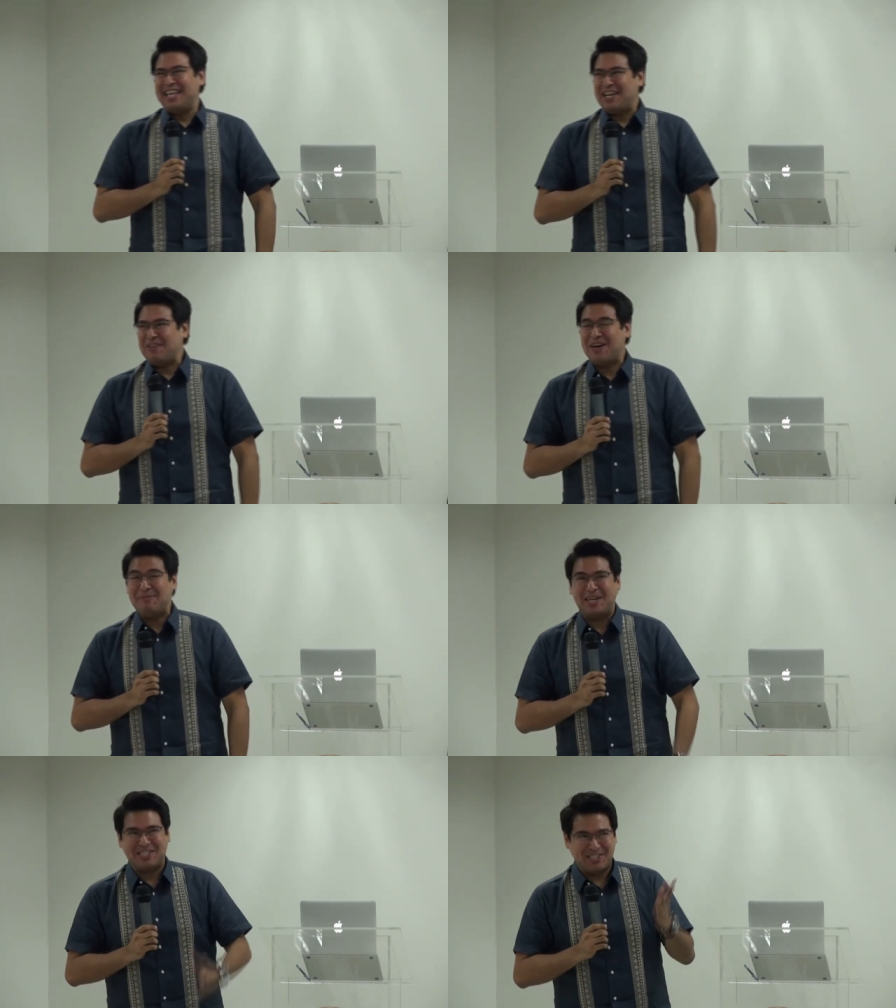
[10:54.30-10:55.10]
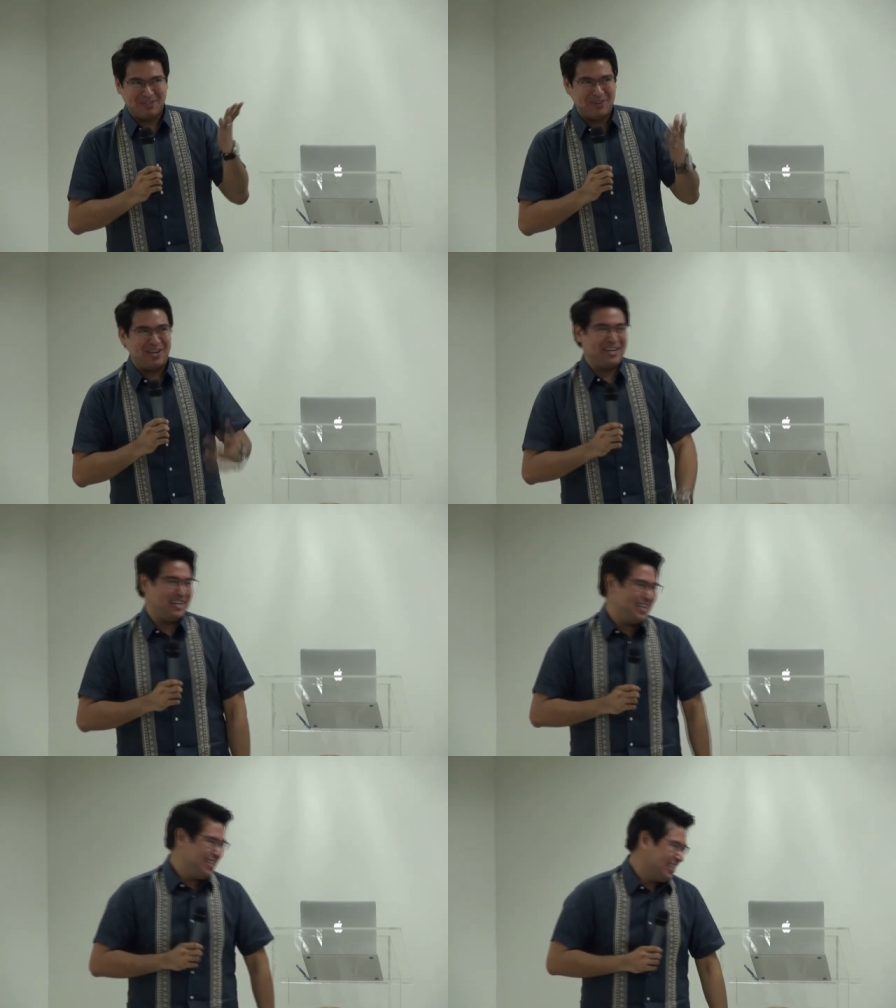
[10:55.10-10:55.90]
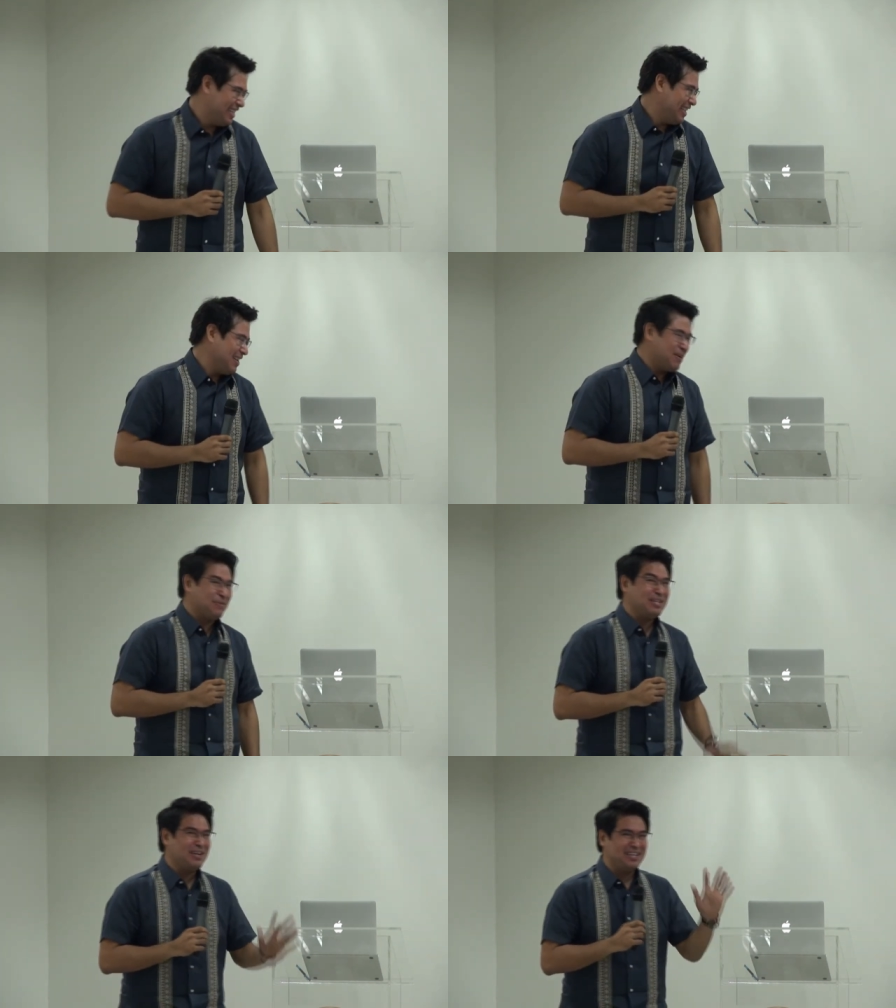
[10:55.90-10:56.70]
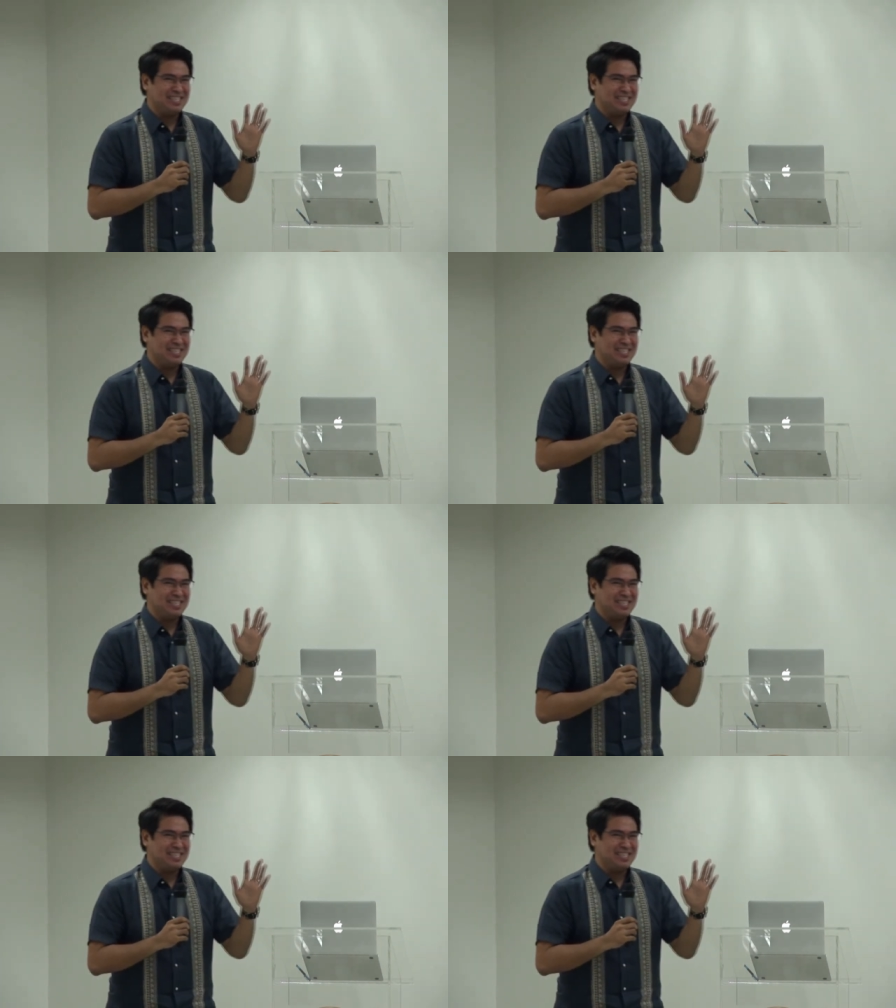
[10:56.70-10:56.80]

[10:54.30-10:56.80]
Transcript: thank you very much for, for the